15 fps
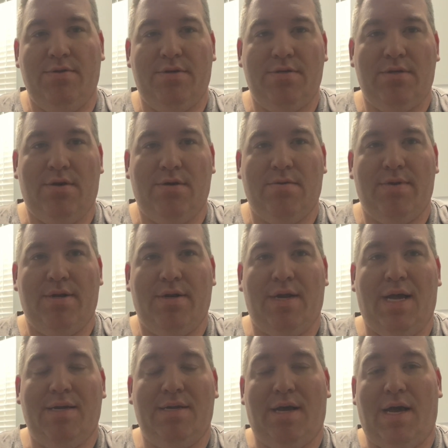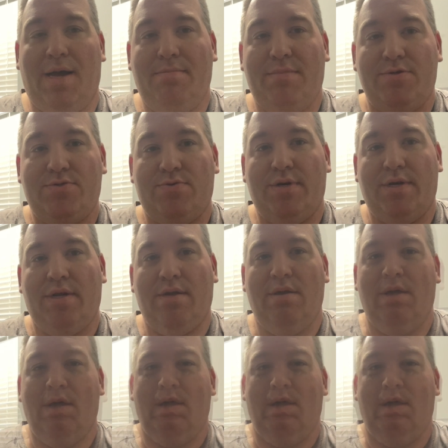Let's talk about it. I'm enjoying it.